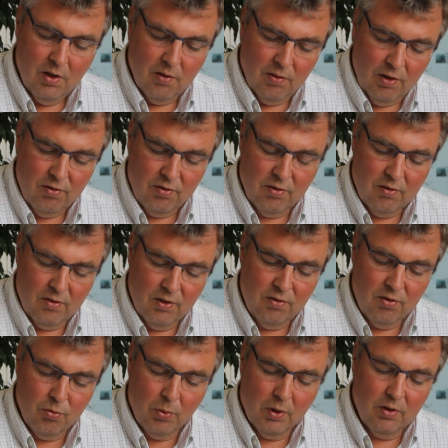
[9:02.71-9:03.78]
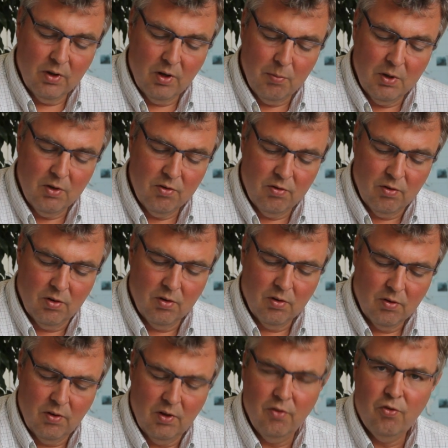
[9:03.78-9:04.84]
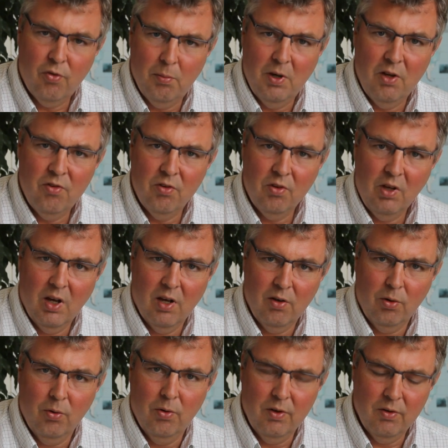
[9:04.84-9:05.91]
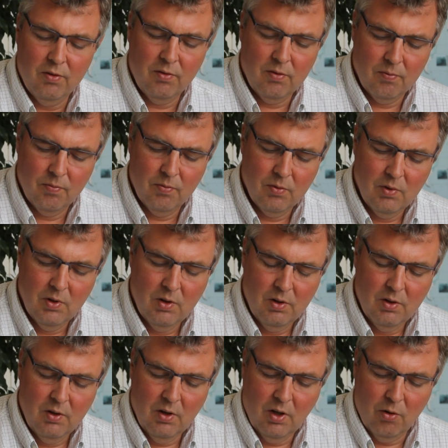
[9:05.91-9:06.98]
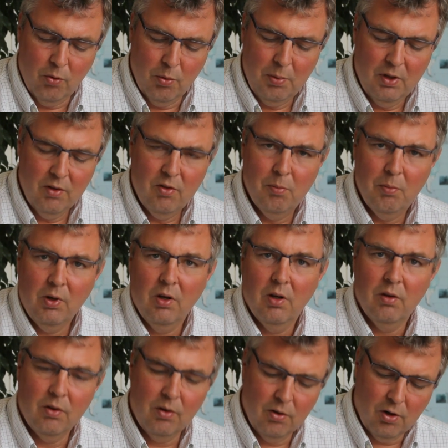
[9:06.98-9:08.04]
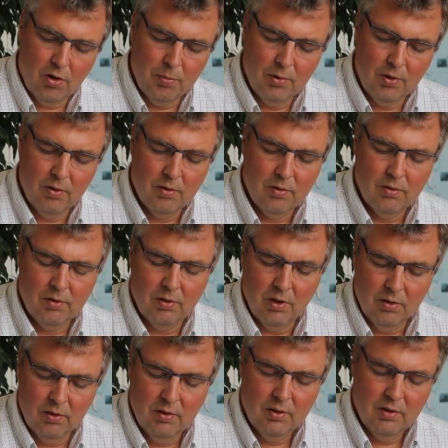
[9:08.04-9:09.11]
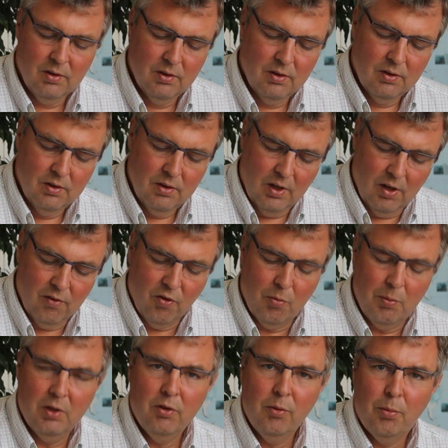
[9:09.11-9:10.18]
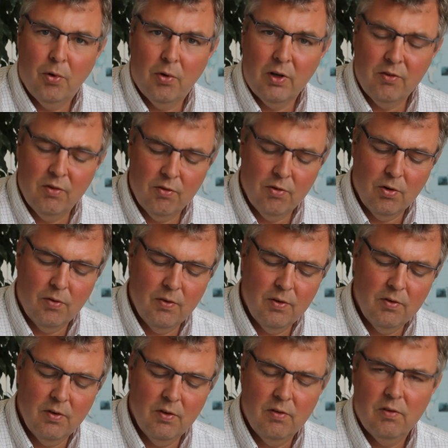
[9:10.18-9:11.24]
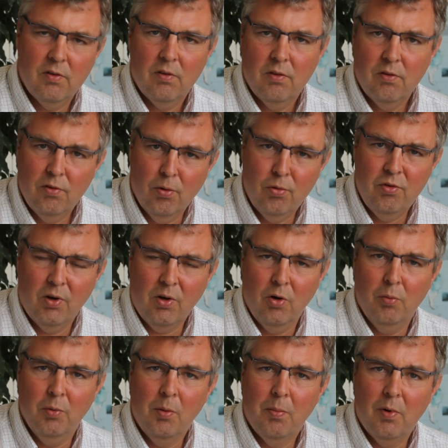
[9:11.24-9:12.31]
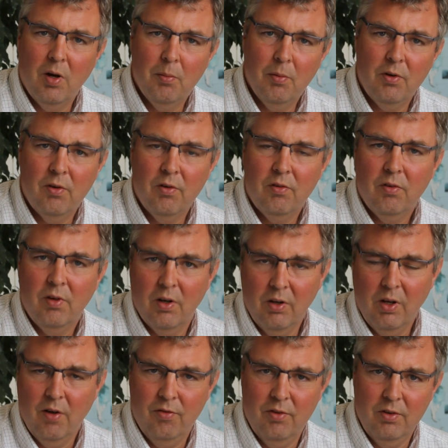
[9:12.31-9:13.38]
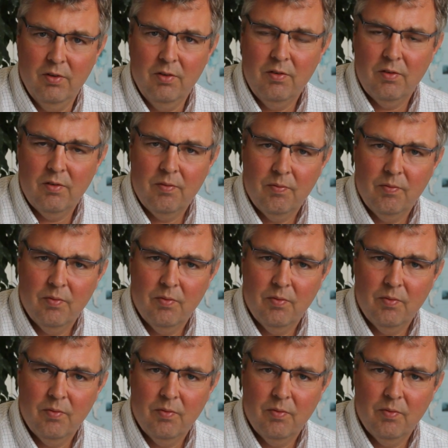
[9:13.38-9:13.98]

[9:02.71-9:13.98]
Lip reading: This is one dimension, the information categories. I repeat them again: carbon, environmental products and services, socioeconomic parameters, and governance.